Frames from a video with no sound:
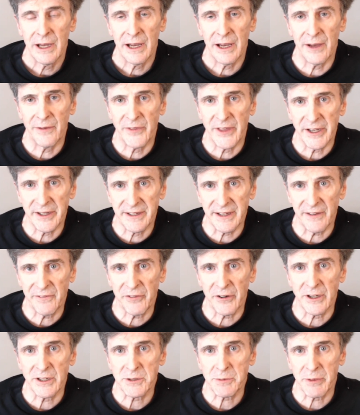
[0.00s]
of the
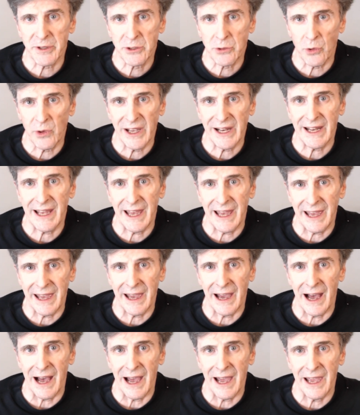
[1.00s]
difference between A
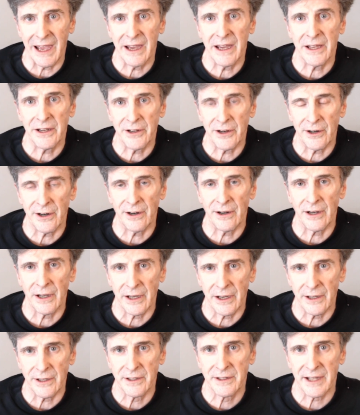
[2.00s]
I and
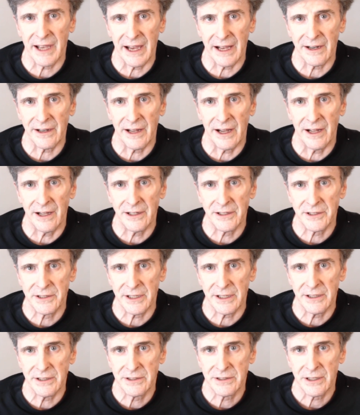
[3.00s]
earlier
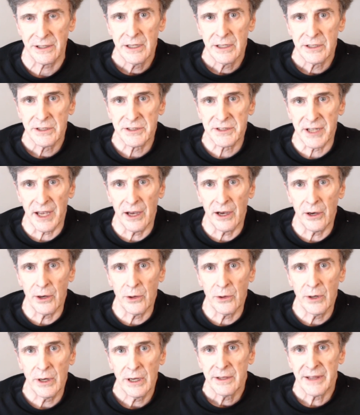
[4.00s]
technologies.
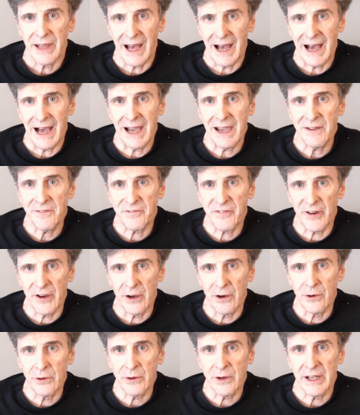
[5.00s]
So, the
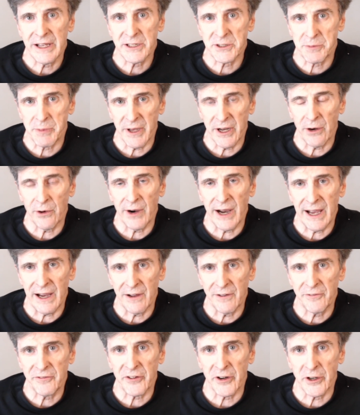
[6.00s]
iPhone has been
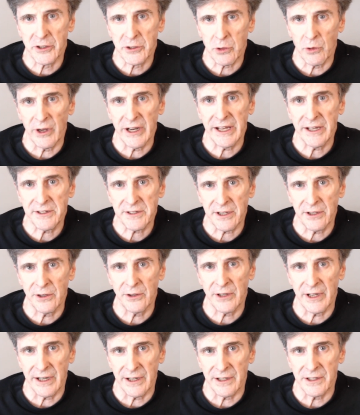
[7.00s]
around for twenty-two
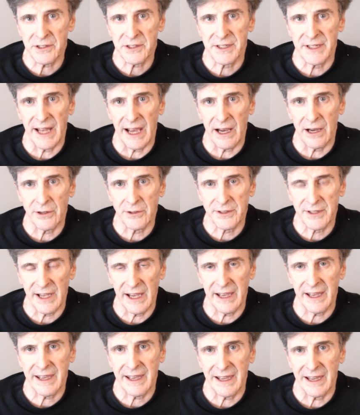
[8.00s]
years now,
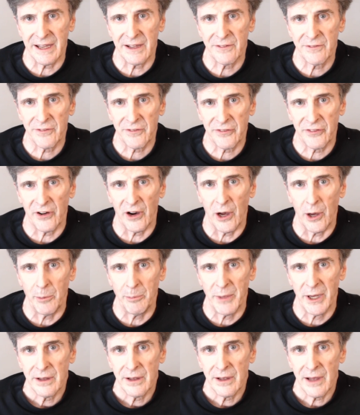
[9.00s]
taking it
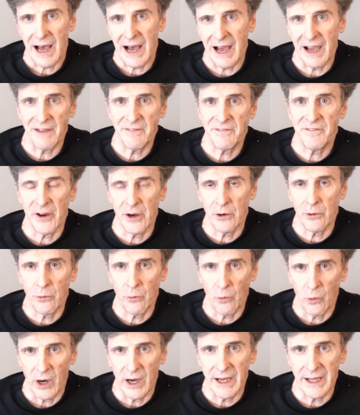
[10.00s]
from
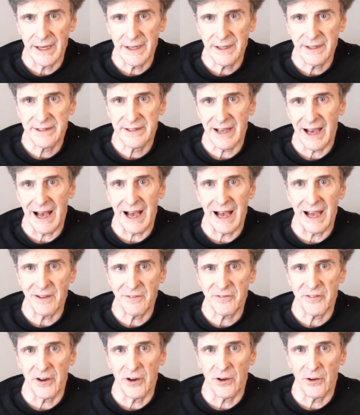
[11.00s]
iPhone one to
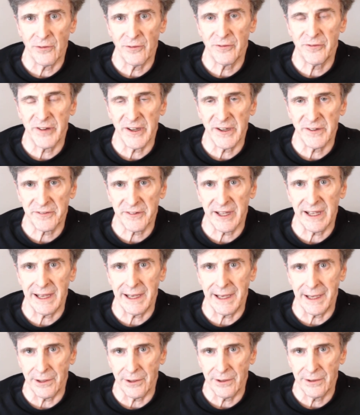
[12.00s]
iPhone
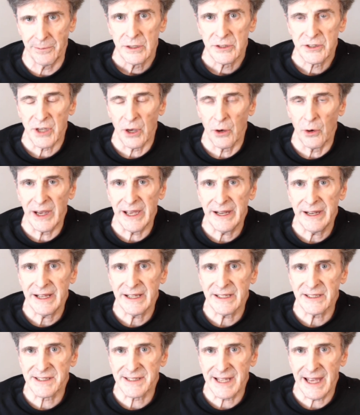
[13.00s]
fifteen. So it
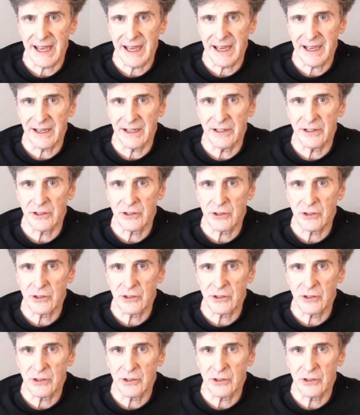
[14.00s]
has taken